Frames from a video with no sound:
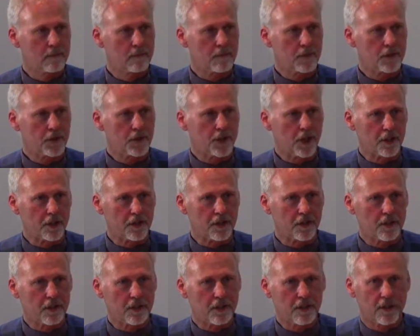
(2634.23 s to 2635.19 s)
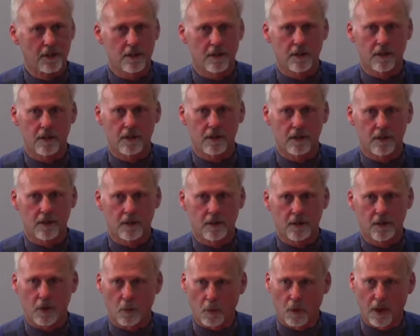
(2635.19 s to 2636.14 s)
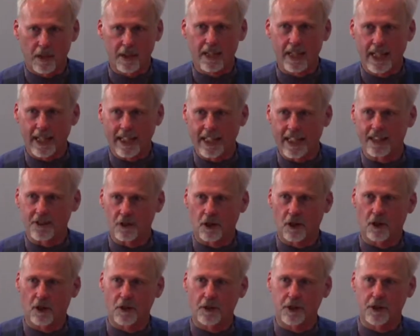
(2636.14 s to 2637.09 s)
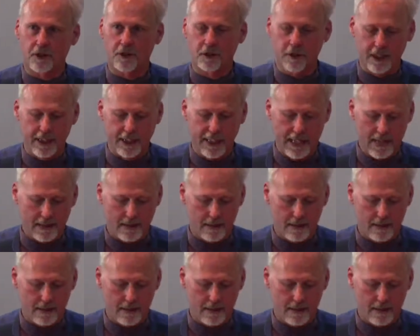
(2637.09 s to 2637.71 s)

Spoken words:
Just the one day, that's all they're going to get.